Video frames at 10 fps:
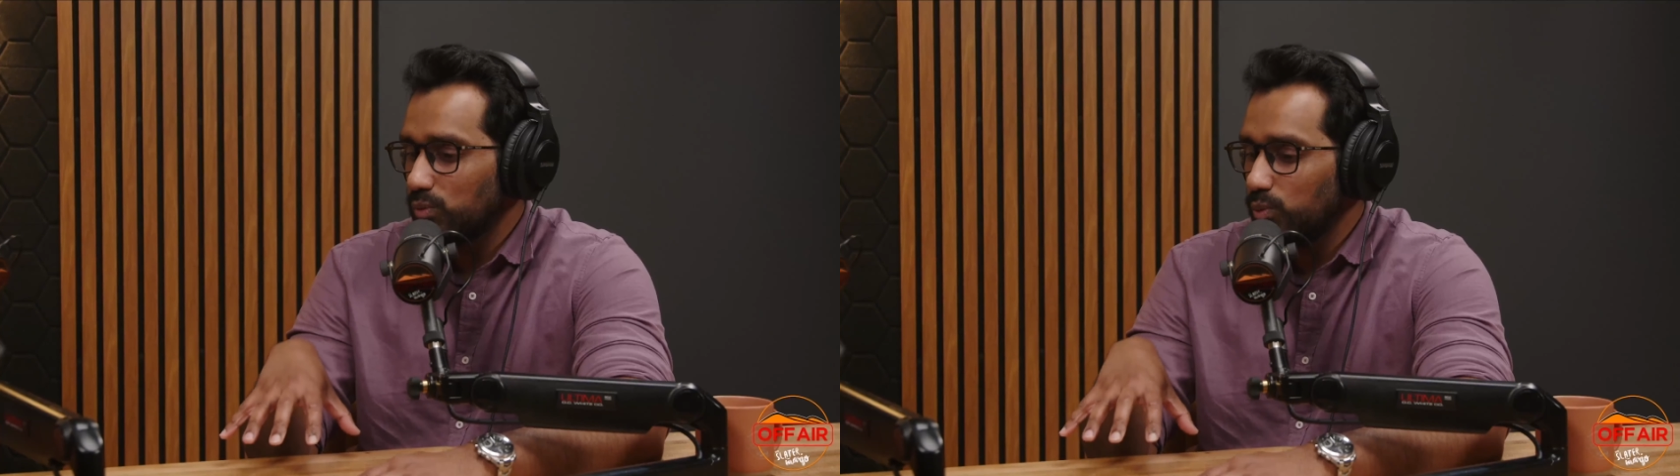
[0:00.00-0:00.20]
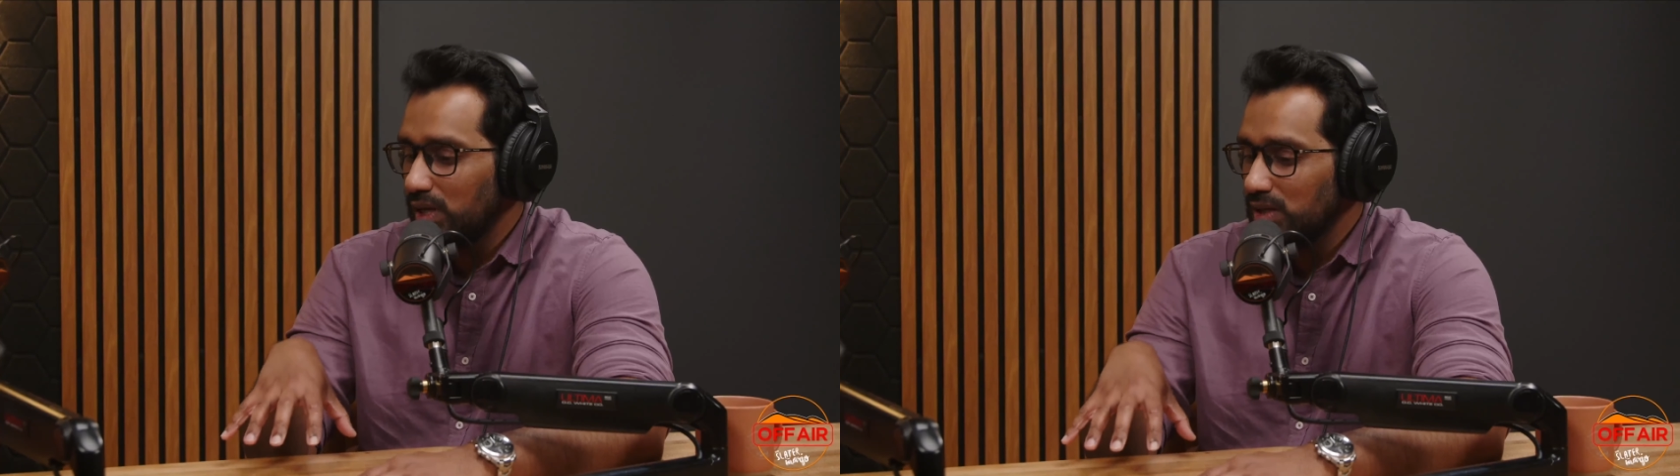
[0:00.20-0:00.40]

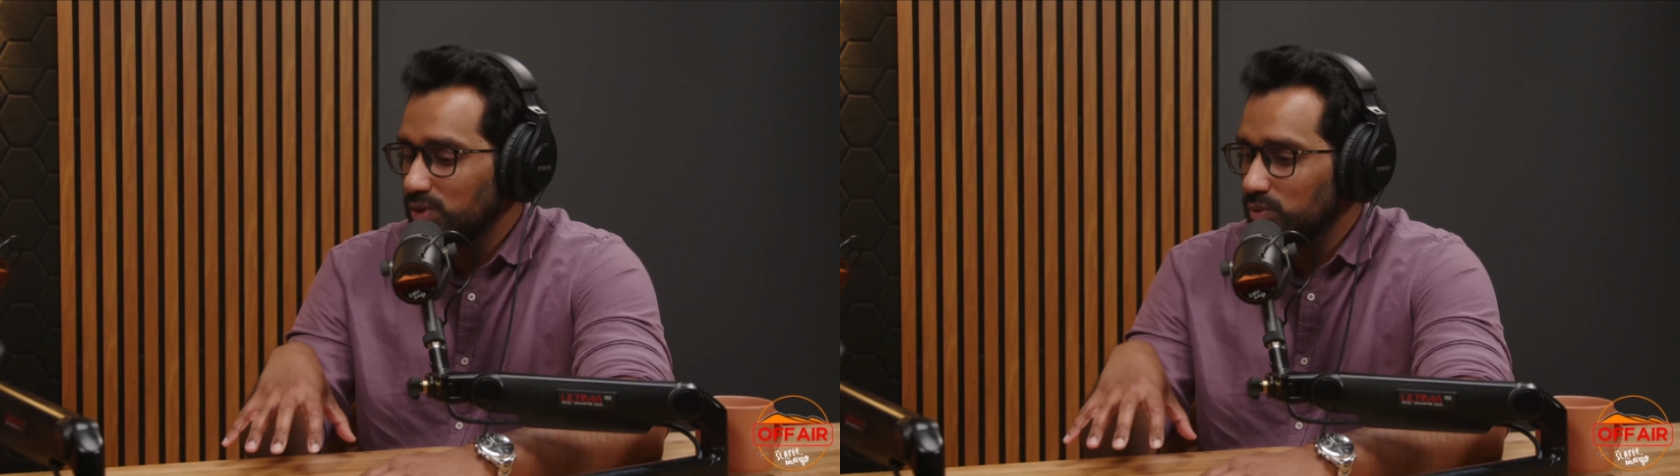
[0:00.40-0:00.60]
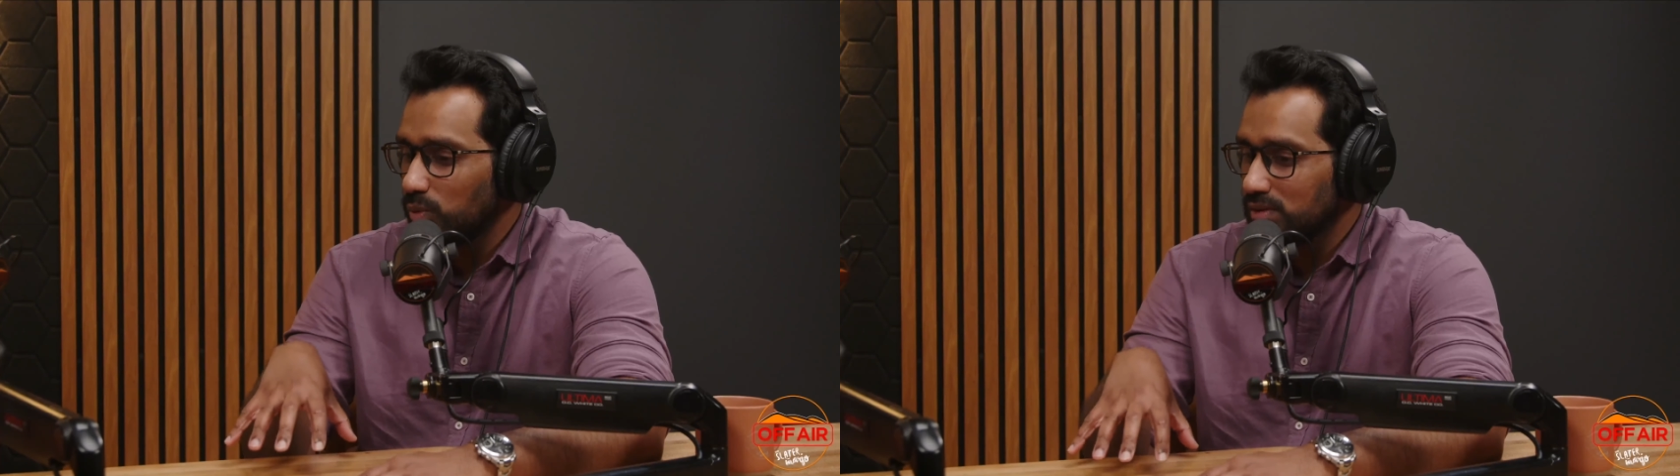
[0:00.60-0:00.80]
we
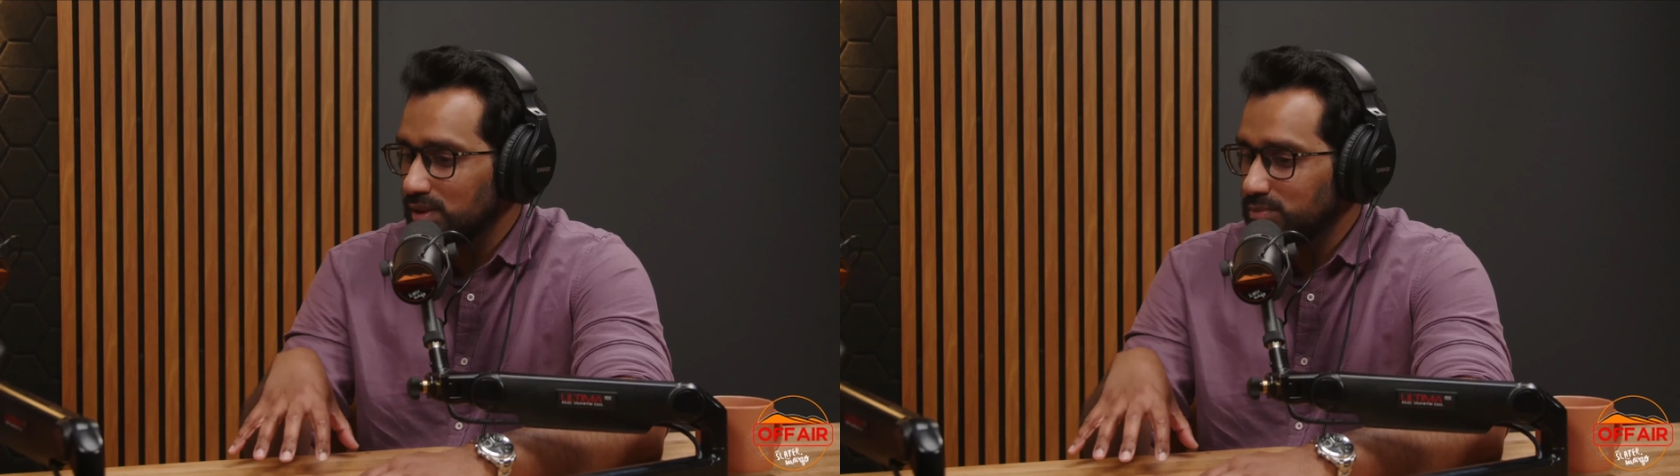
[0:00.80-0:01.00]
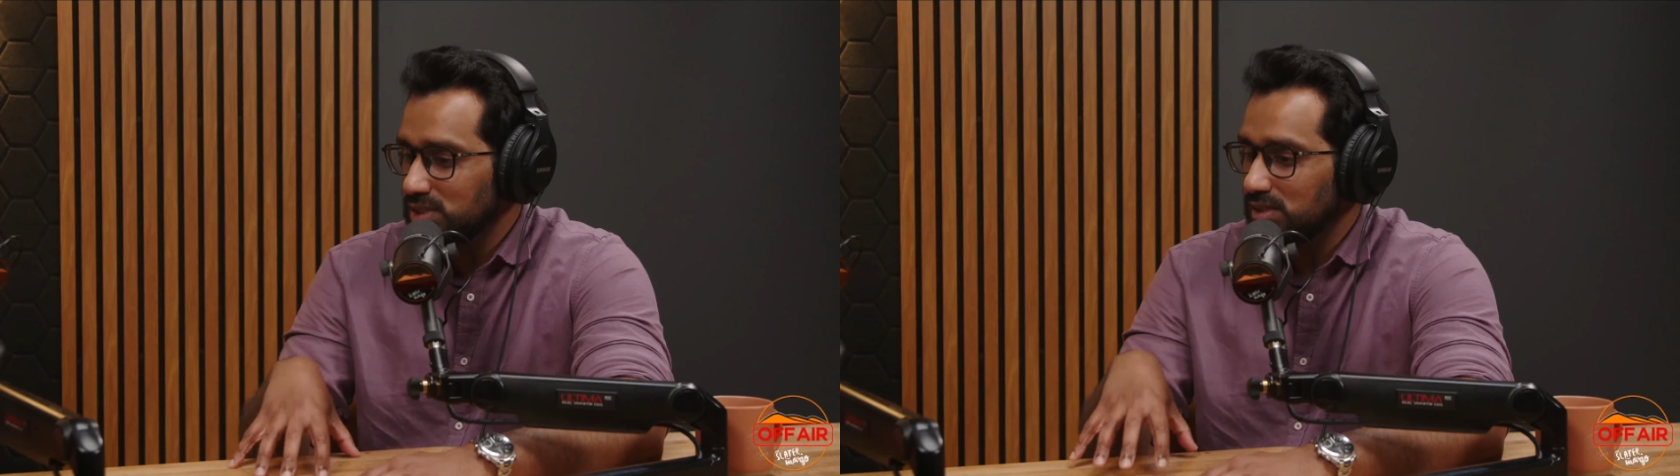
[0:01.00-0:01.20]
don't want
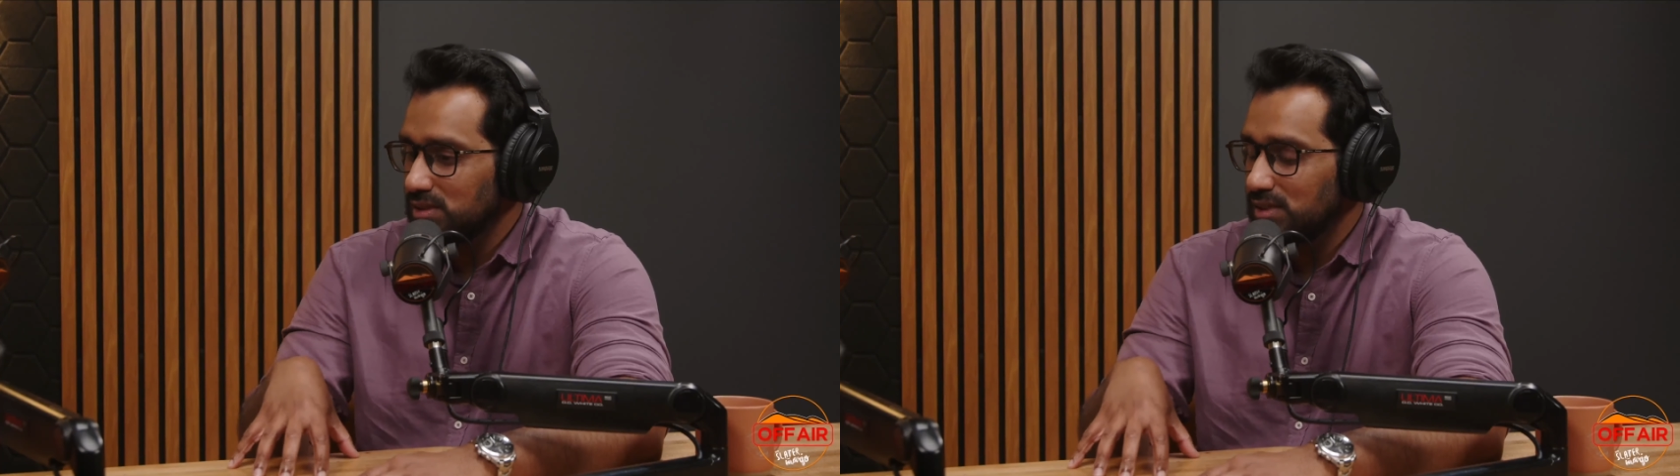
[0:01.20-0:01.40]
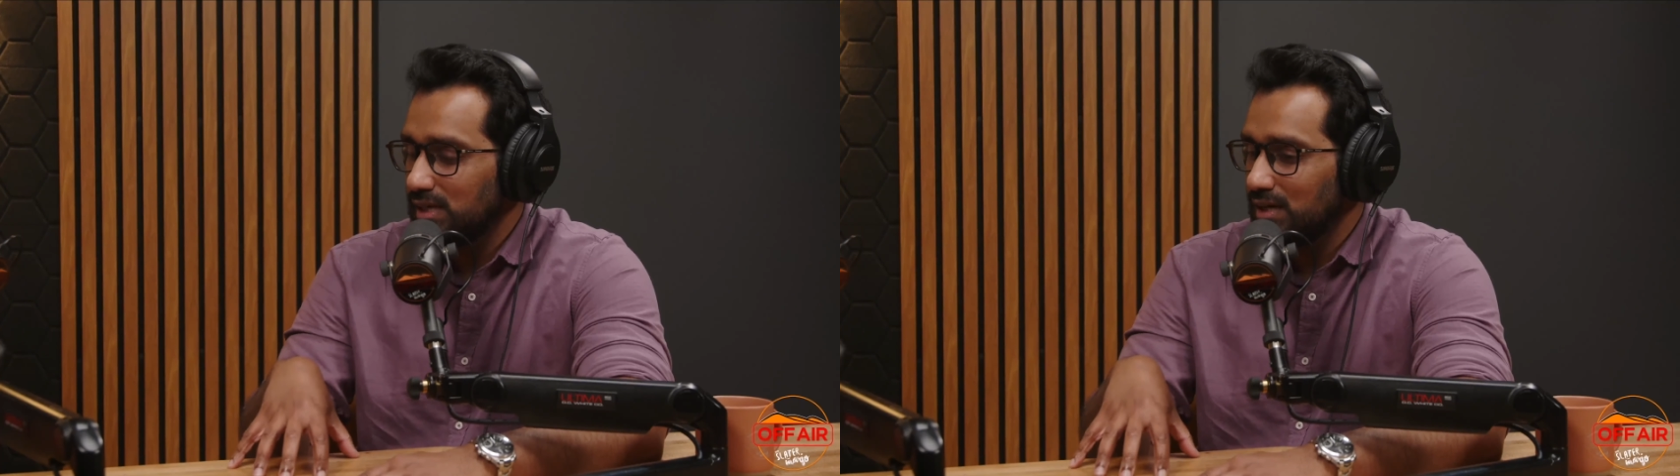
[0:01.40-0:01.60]
them just
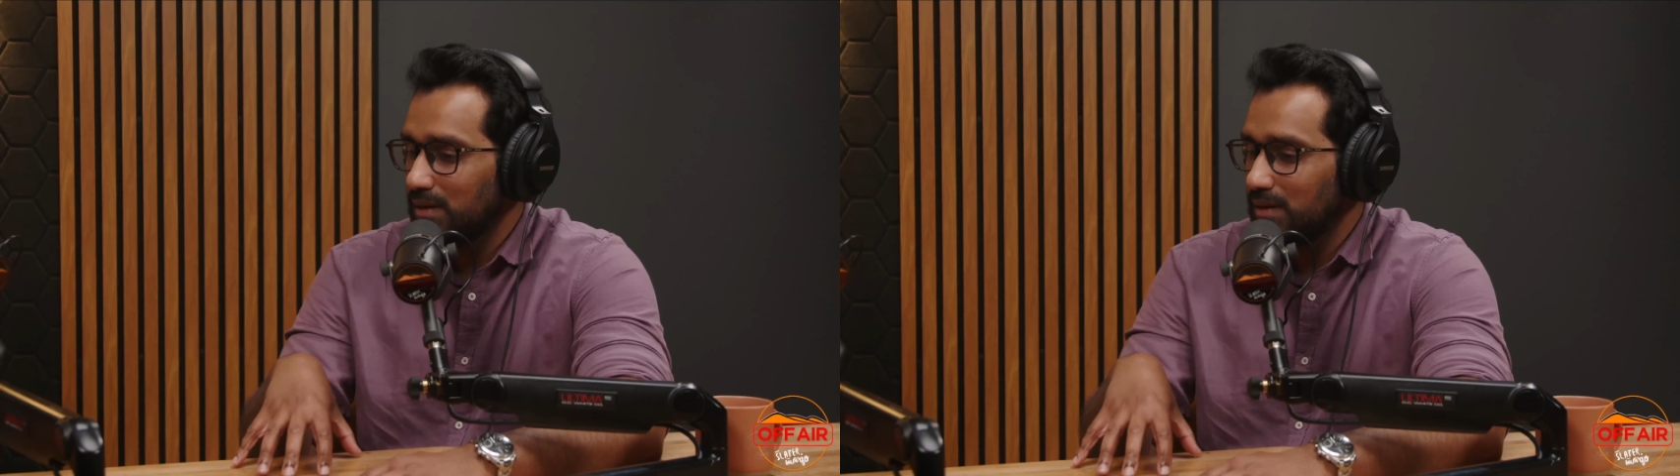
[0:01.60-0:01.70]
learning